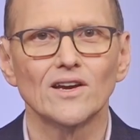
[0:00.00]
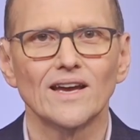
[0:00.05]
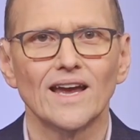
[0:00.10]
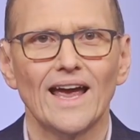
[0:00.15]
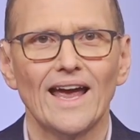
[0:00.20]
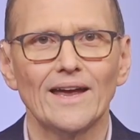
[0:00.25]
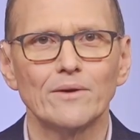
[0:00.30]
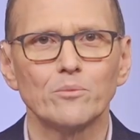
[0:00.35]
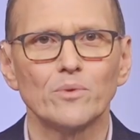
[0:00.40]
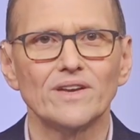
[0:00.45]

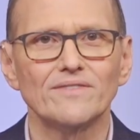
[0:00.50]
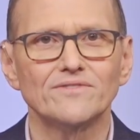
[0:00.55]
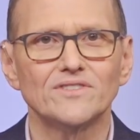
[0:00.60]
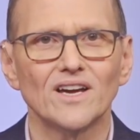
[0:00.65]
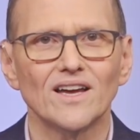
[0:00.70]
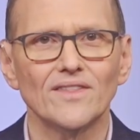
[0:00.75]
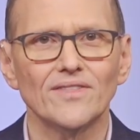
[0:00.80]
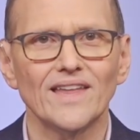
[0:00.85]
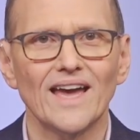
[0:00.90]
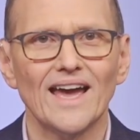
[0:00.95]
And we've
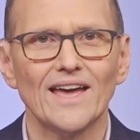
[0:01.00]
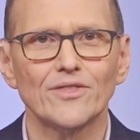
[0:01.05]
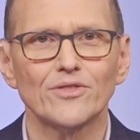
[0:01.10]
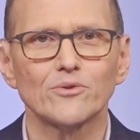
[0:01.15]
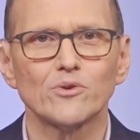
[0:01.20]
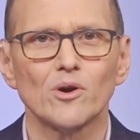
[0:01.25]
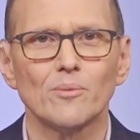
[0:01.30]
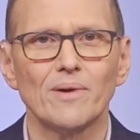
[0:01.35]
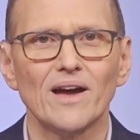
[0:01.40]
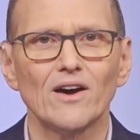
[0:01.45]
done that
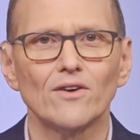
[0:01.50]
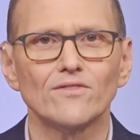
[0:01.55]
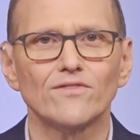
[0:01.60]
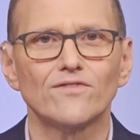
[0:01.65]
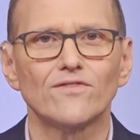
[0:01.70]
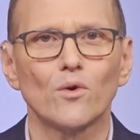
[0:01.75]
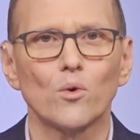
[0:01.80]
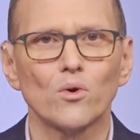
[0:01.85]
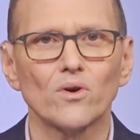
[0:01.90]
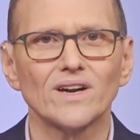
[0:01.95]
through about
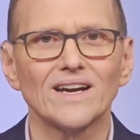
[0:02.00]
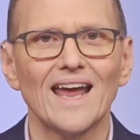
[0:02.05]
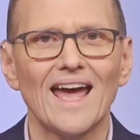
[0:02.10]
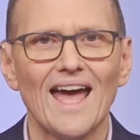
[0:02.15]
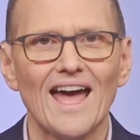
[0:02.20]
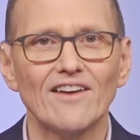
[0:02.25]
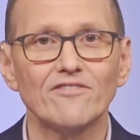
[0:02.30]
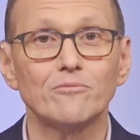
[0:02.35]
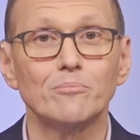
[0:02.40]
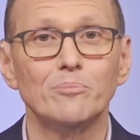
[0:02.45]

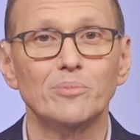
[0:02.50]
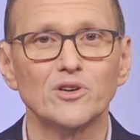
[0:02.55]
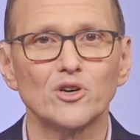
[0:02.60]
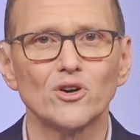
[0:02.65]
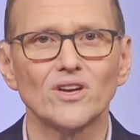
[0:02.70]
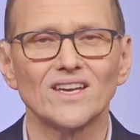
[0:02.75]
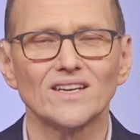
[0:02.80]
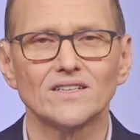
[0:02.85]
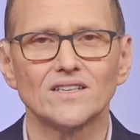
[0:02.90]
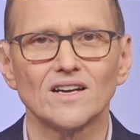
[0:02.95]
$4.5
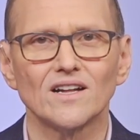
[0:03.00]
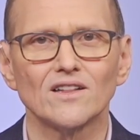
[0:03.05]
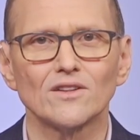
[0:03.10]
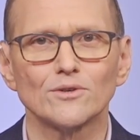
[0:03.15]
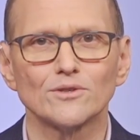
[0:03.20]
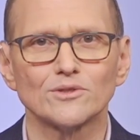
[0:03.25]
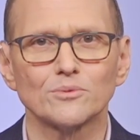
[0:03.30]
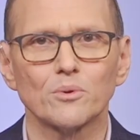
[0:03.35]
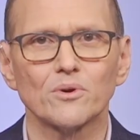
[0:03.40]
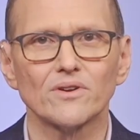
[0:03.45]
billion
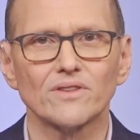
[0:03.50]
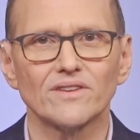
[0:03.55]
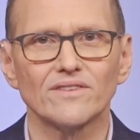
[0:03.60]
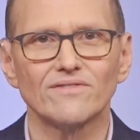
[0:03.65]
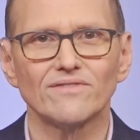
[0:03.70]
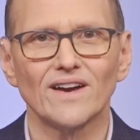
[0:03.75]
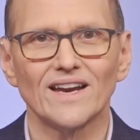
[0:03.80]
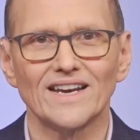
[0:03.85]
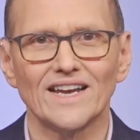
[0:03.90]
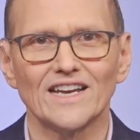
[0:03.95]
worth of
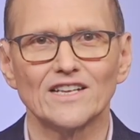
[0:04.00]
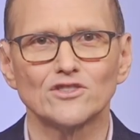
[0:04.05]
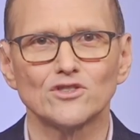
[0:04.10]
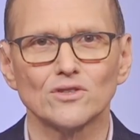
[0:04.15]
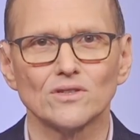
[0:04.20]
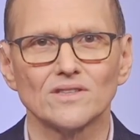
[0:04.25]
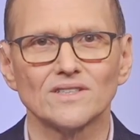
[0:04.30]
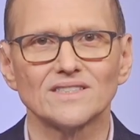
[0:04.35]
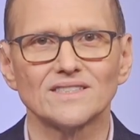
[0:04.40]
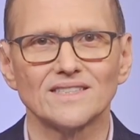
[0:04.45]

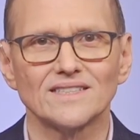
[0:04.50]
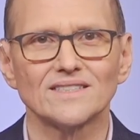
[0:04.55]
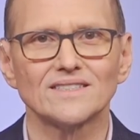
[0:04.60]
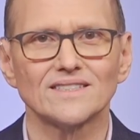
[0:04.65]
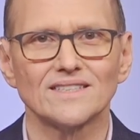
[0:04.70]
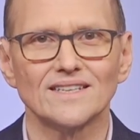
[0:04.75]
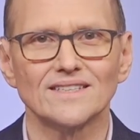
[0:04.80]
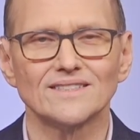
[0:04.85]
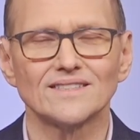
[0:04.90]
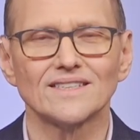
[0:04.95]
financial
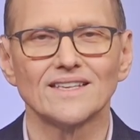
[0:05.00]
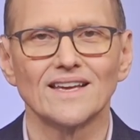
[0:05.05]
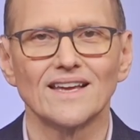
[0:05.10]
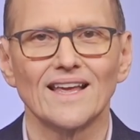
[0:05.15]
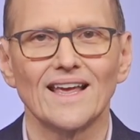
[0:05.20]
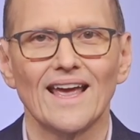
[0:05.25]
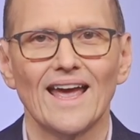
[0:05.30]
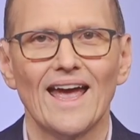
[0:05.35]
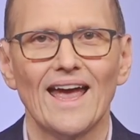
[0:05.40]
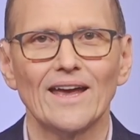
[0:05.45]
assistance.
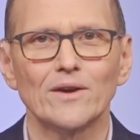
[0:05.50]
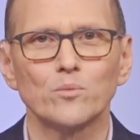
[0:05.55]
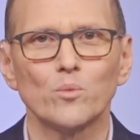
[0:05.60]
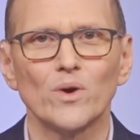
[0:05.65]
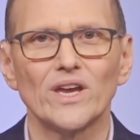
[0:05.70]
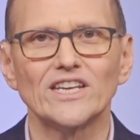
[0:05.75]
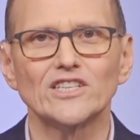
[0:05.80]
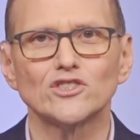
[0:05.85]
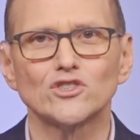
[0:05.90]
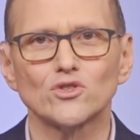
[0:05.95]
And
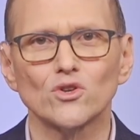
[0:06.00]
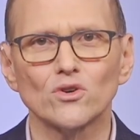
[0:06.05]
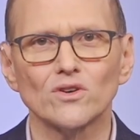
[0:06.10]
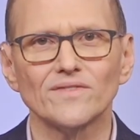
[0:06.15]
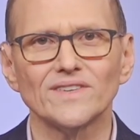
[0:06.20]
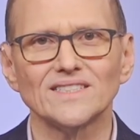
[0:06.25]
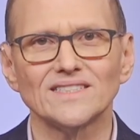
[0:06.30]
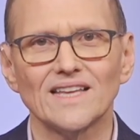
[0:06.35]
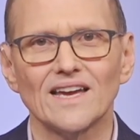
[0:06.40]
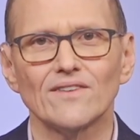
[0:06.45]
we
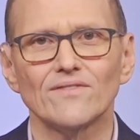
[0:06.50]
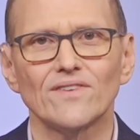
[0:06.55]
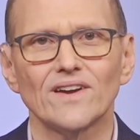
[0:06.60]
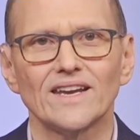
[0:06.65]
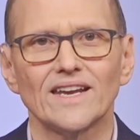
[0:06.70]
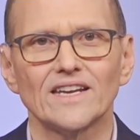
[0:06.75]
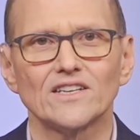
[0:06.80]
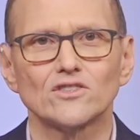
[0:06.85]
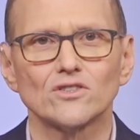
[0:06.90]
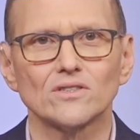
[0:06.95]
service that
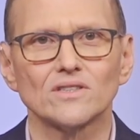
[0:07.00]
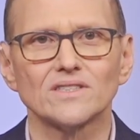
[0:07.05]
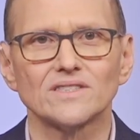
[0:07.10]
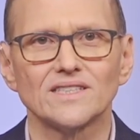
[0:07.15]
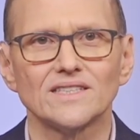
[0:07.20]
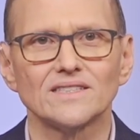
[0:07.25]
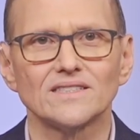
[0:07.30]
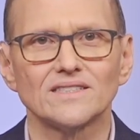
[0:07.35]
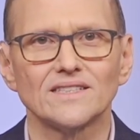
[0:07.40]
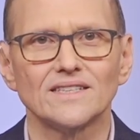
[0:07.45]
financial
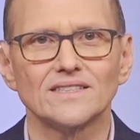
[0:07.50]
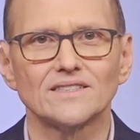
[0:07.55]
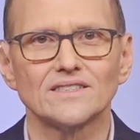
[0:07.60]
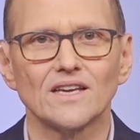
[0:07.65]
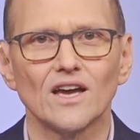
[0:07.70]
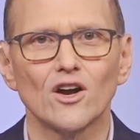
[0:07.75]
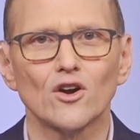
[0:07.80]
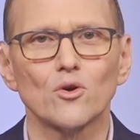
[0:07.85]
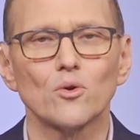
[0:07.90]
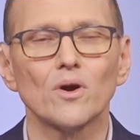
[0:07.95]
assistance
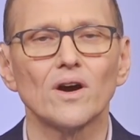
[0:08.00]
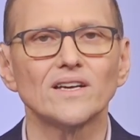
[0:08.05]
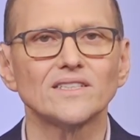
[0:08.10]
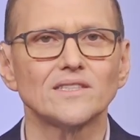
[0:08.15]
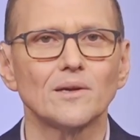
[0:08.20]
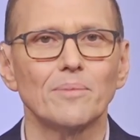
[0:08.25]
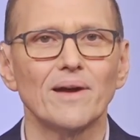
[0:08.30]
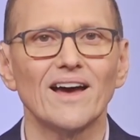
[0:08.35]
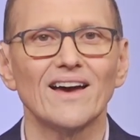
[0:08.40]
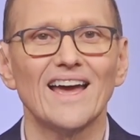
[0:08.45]

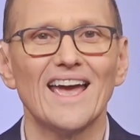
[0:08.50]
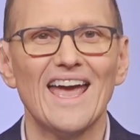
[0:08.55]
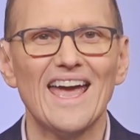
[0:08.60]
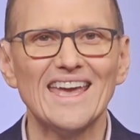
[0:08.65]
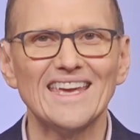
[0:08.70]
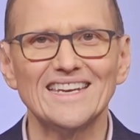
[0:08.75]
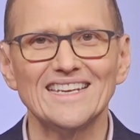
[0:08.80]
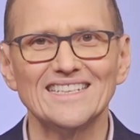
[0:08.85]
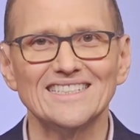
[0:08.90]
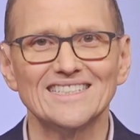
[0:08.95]
across about
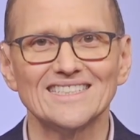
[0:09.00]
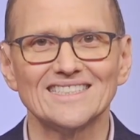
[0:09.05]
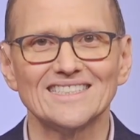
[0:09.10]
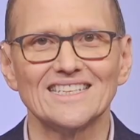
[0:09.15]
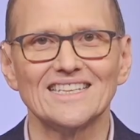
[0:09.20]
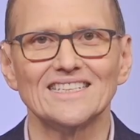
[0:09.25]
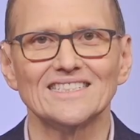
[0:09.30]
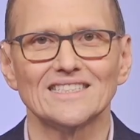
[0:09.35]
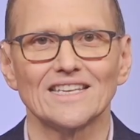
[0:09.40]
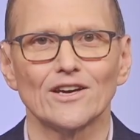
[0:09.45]
80
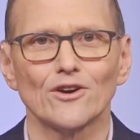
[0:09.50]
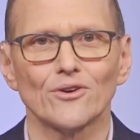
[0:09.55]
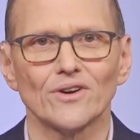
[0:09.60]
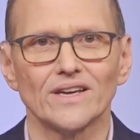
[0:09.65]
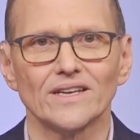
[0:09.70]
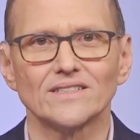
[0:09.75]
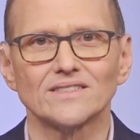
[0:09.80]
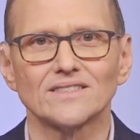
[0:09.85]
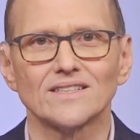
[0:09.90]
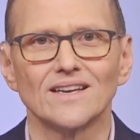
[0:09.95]
disease
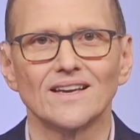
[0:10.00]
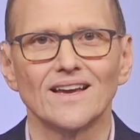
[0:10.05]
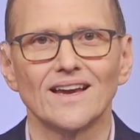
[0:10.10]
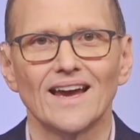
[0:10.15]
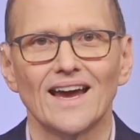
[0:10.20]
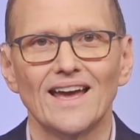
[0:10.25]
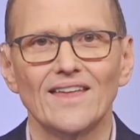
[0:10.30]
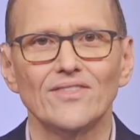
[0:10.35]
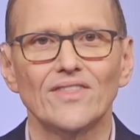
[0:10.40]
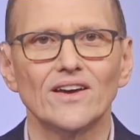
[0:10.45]
areas.
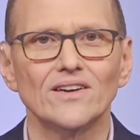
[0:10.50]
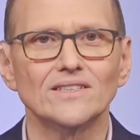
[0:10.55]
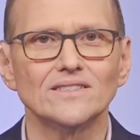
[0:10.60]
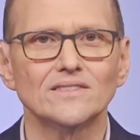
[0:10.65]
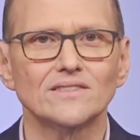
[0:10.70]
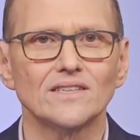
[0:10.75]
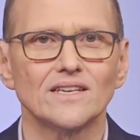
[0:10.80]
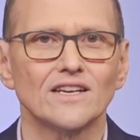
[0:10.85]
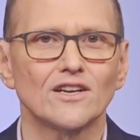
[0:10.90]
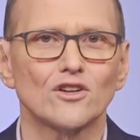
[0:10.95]
And
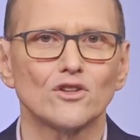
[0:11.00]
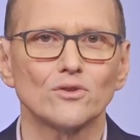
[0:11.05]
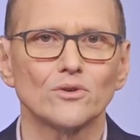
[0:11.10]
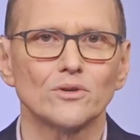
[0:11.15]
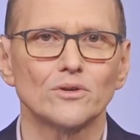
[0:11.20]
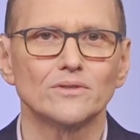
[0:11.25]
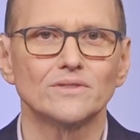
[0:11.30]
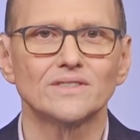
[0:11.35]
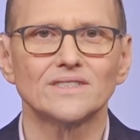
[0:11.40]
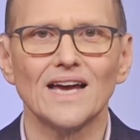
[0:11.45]
those
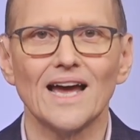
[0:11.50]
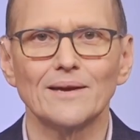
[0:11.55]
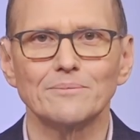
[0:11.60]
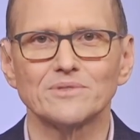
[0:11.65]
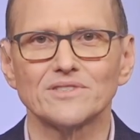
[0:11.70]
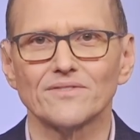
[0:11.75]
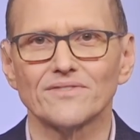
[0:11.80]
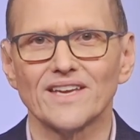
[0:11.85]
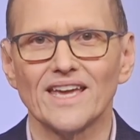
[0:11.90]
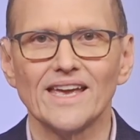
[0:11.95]
include
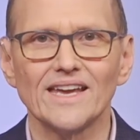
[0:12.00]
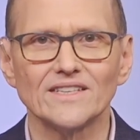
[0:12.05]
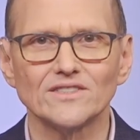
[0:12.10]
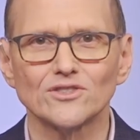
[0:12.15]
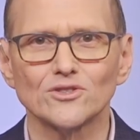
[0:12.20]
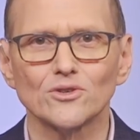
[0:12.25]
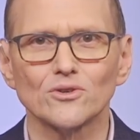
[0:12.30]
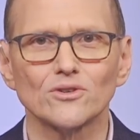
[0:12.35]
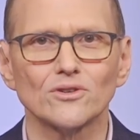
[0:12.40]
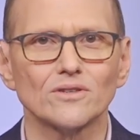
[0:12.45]
types of
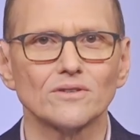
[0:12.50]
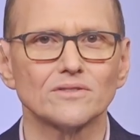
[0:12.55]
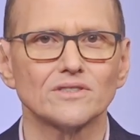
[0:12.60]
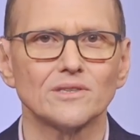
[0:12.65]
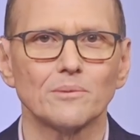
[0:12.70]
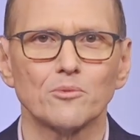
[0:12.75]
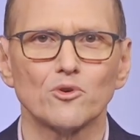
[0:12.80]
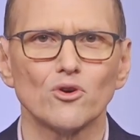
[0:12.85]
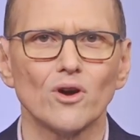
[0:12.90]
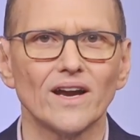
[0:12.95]
cancer,
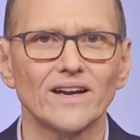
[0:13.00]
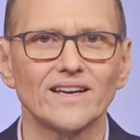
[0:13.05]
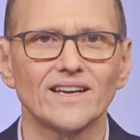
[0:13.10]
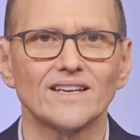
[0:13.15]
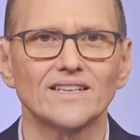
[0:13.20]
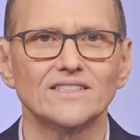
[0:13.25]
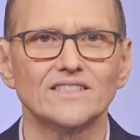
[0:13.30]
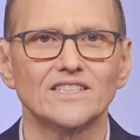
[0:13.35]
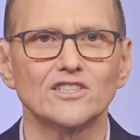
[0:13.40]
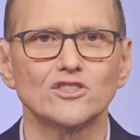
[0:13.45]
some chronic
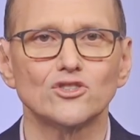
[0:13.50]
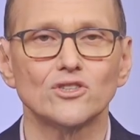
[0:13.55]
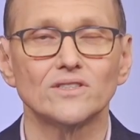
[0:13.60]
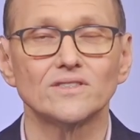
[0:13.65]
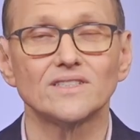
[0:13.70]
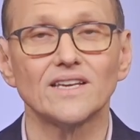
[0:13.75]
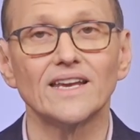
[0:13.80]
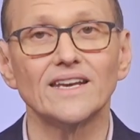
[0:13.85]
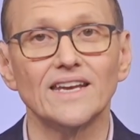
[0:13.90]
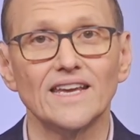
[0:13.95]

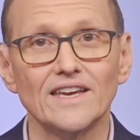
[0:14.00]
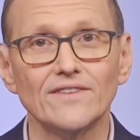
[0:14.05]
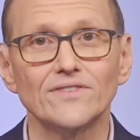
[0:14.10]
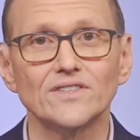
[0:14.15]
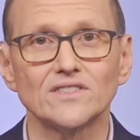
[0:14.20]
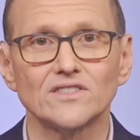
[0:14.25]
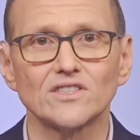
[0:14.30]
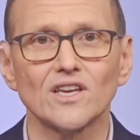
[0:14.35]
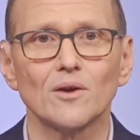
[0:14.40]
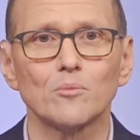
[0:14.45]
conditions, and
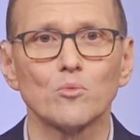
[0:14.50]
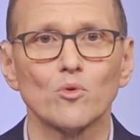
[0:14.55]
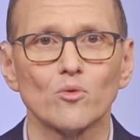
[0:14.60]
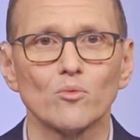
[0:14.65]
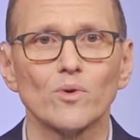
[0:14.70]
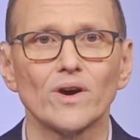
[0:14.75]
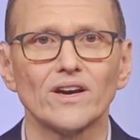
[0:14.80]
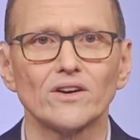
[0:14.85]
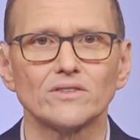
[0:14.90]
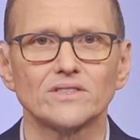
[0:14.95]
even some
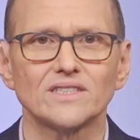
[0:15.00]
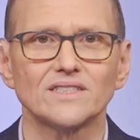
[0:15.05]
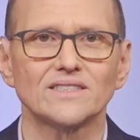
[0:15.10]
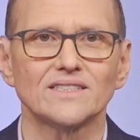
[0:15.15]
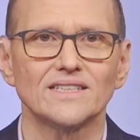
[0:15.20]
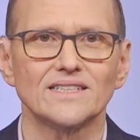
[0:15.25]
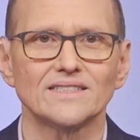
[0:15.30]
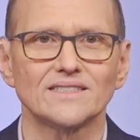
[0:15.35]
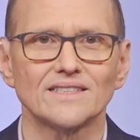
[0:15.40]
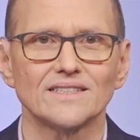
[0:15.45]
rare
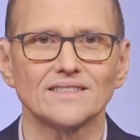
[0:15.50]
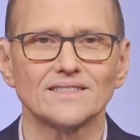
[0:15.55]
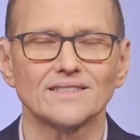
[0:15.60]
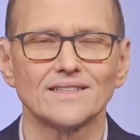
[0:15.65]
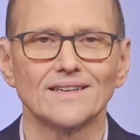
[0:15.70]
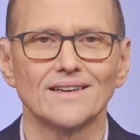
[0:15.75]
diseases.